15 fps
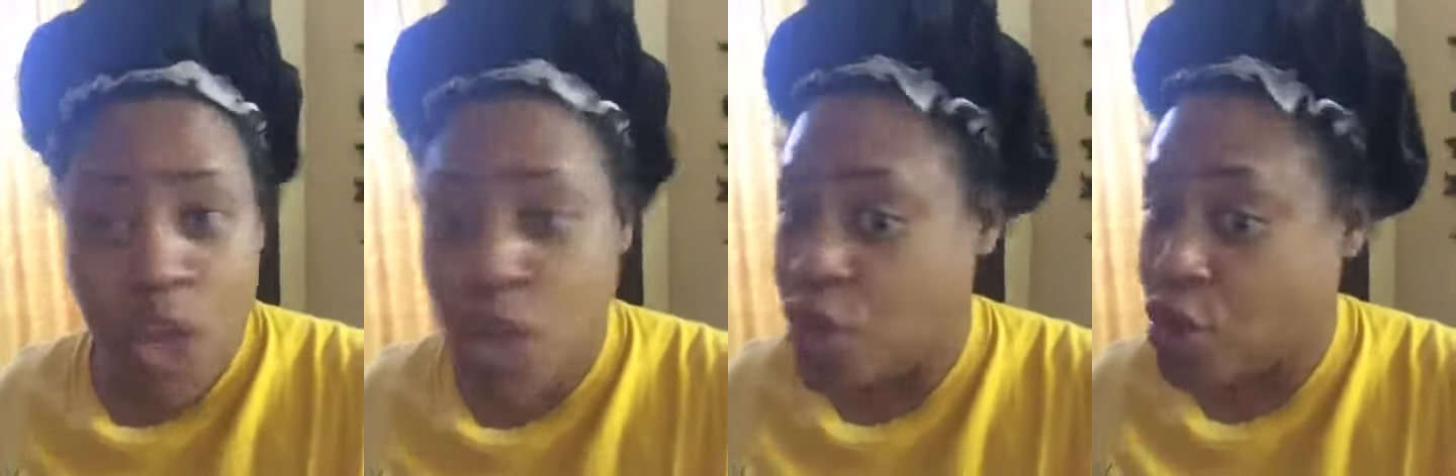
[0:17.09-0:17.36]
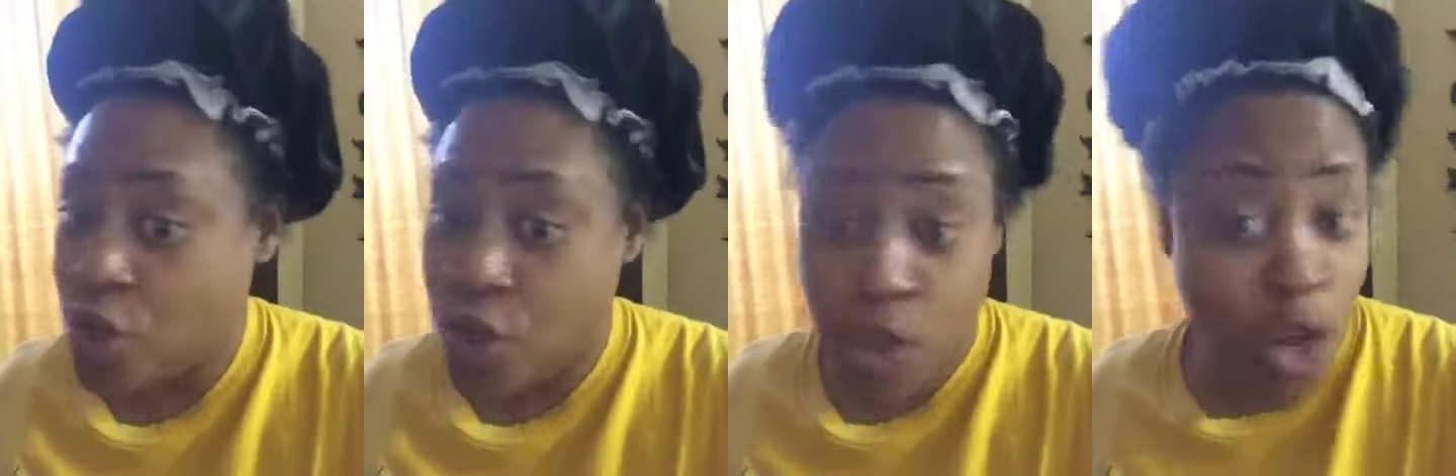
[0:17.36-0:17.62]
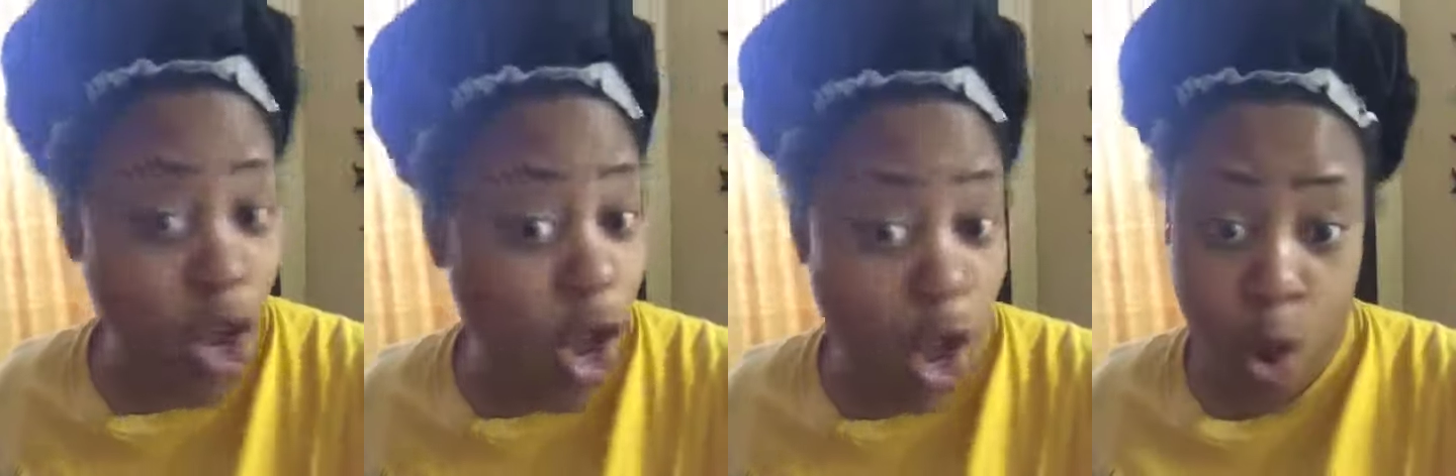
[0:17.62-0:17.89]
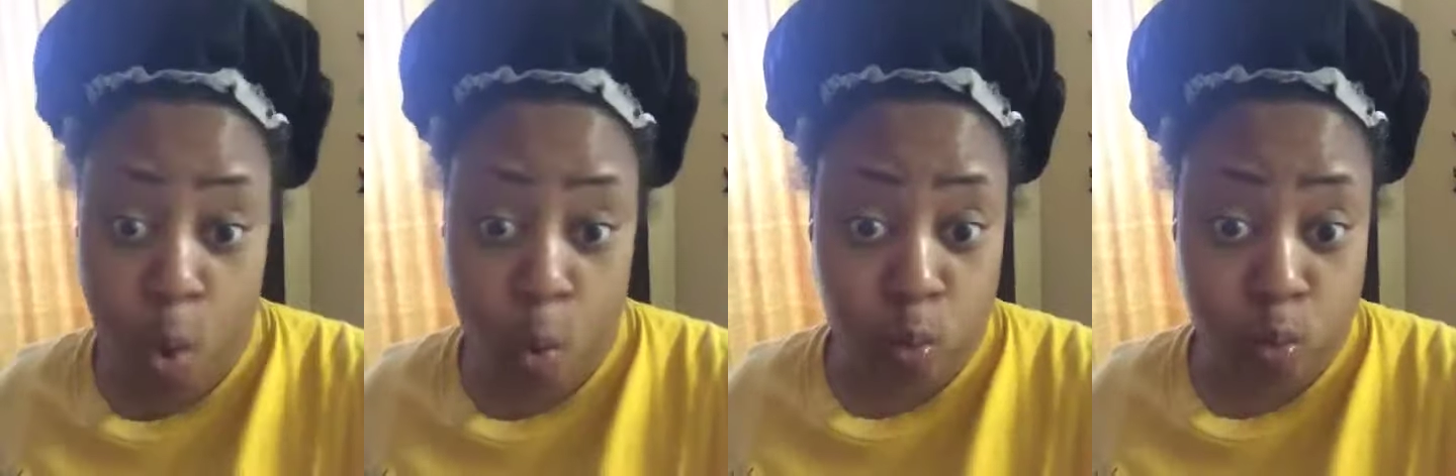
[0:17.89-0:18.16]

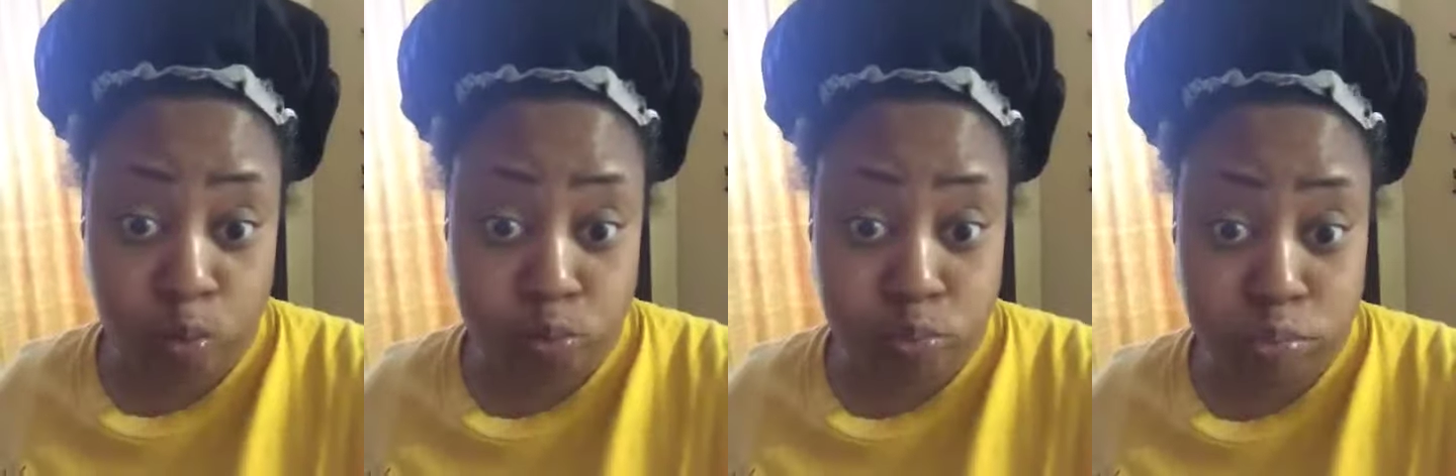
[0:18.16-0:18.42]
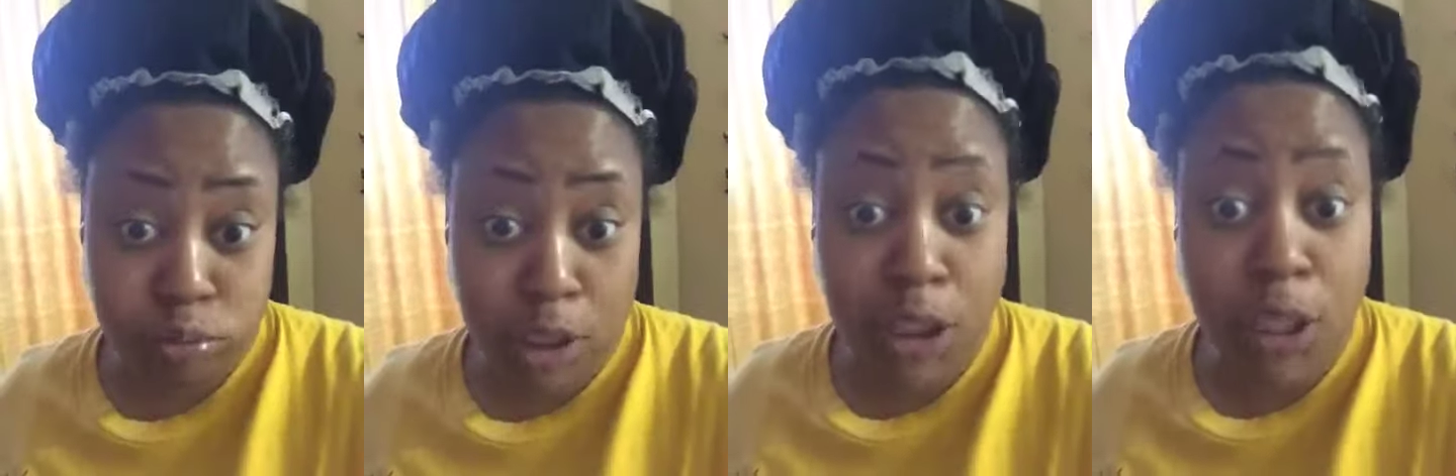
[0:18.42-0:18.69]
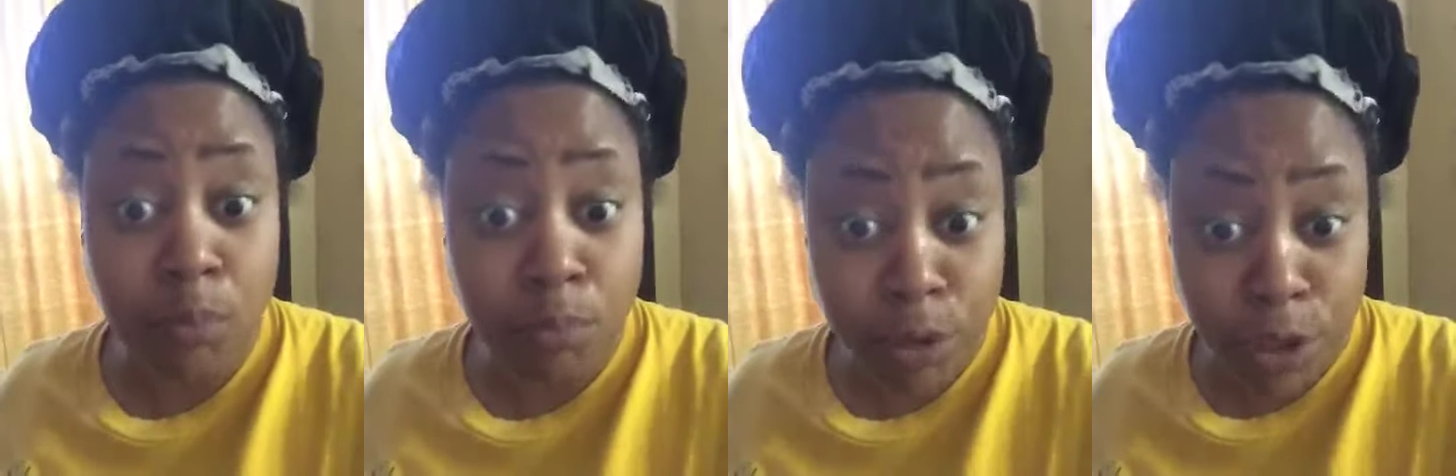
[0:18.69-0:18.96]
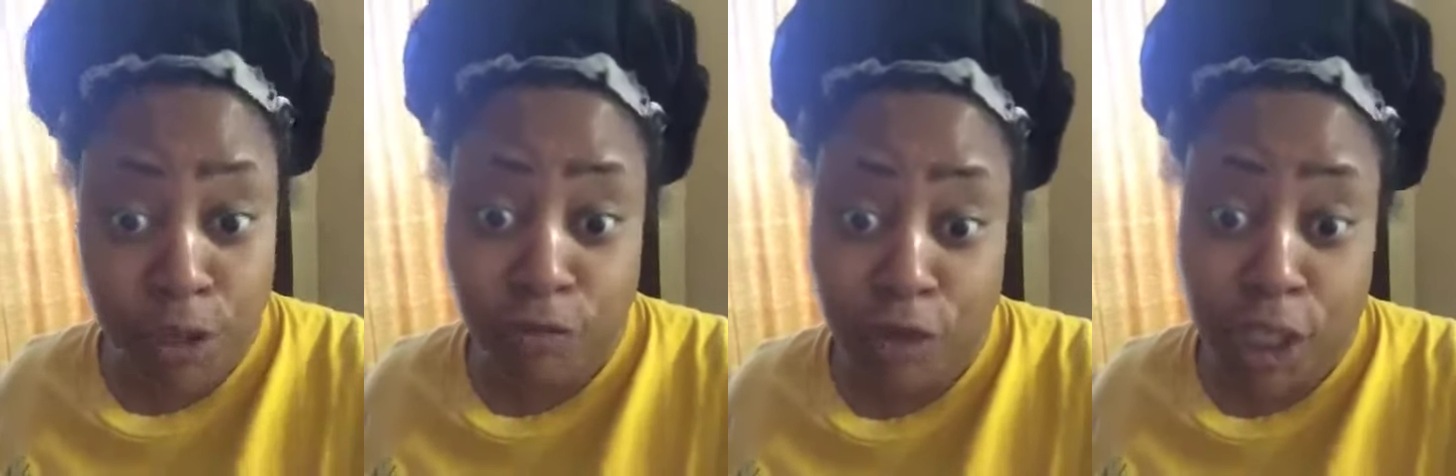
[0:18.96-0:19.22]
No, because I'm
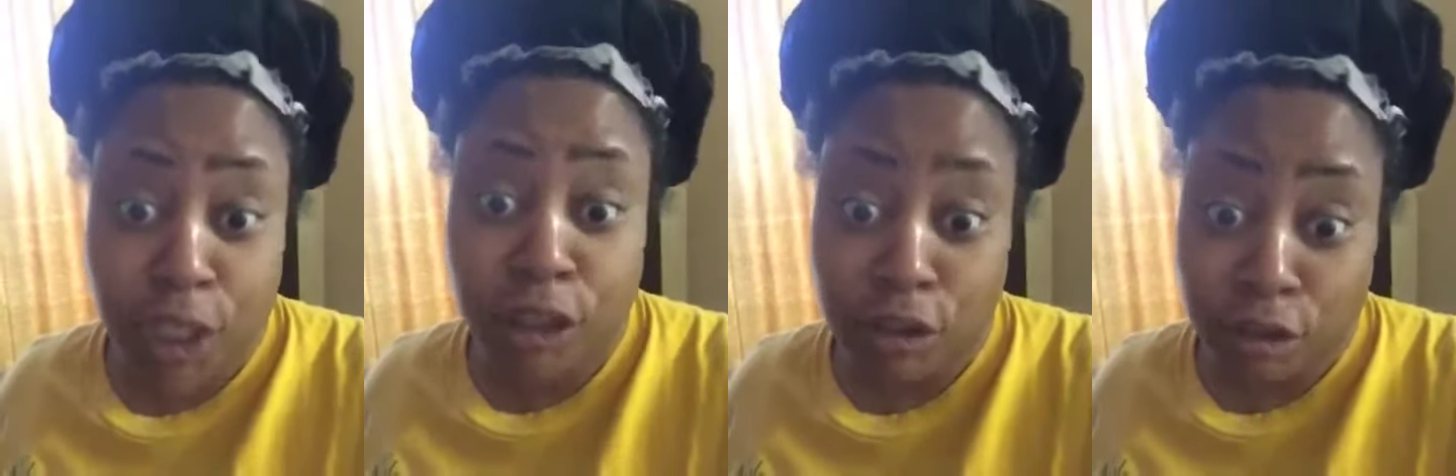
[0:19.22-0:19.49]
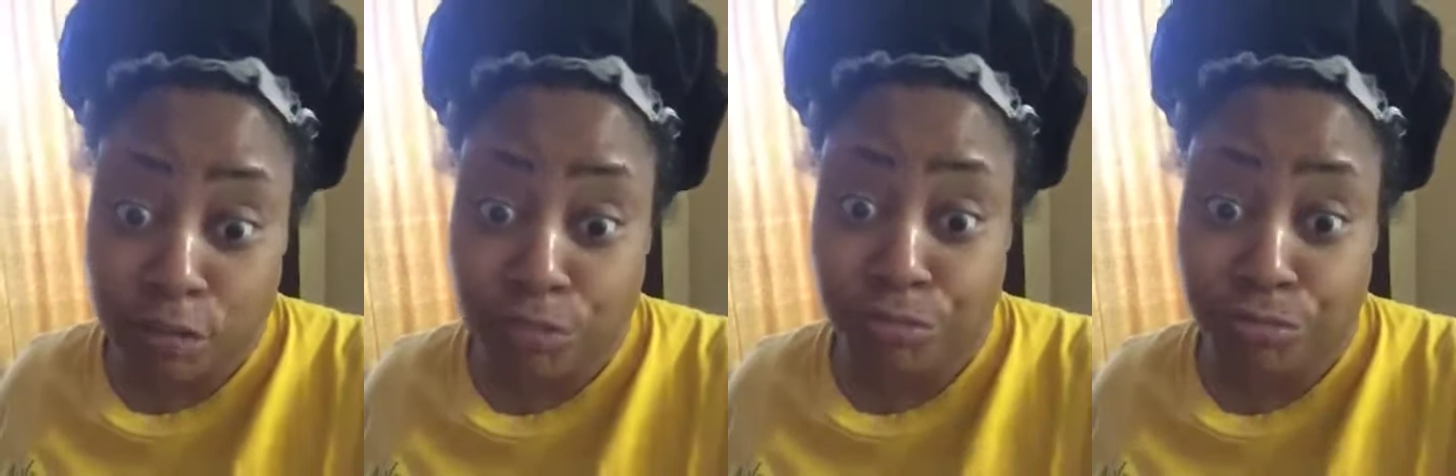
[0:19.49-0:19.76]
pretty regular.